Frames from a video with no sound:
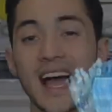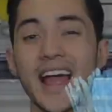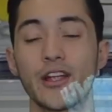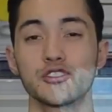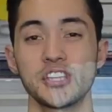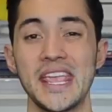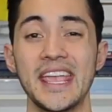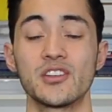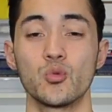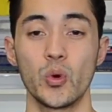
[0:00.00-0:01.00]
tires
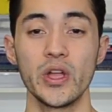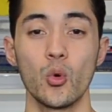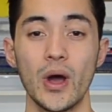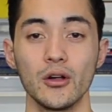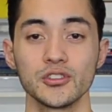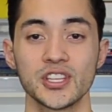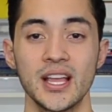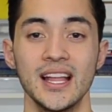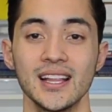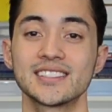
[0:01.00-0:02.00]
and wheel wells.
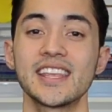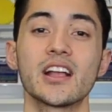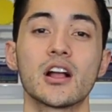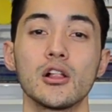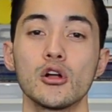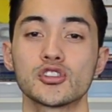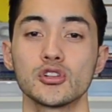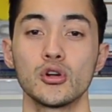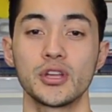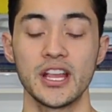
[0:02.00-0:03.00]
Let's take a
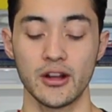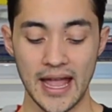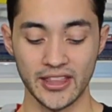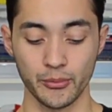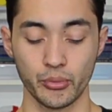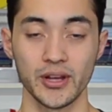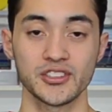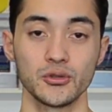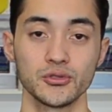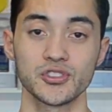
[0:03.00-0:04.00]
closer look here at the
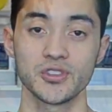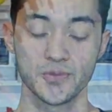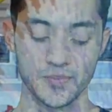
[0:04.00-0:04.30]
bristles.